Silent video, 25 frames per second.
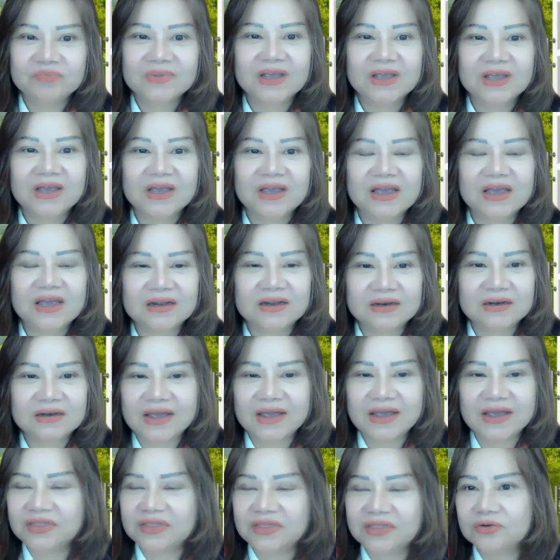And I
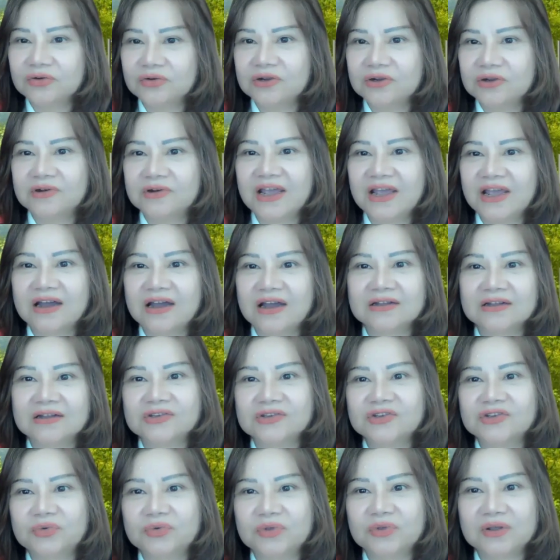think you're in good
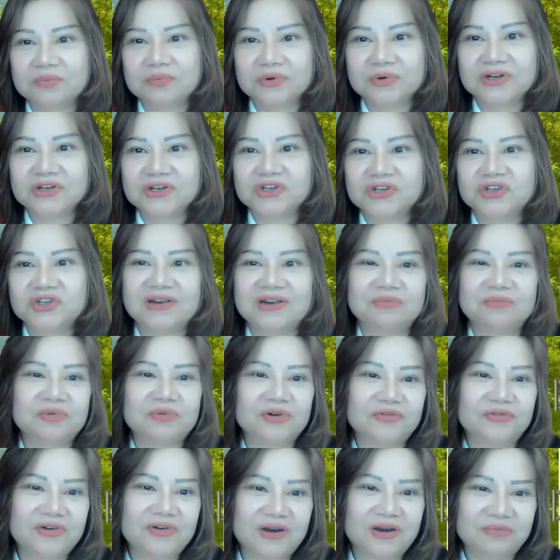hands with the British Chamber
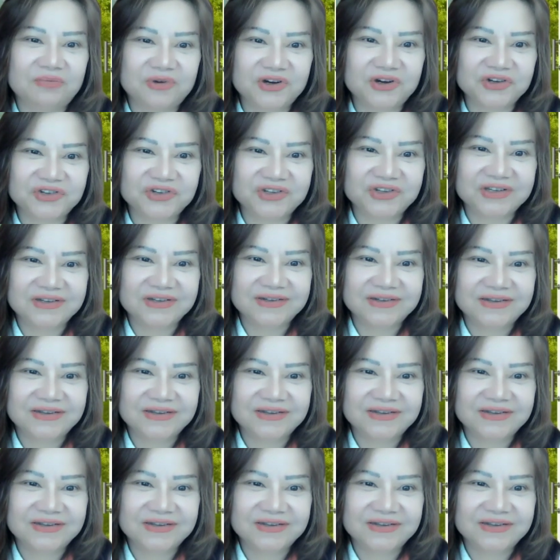of Commerce,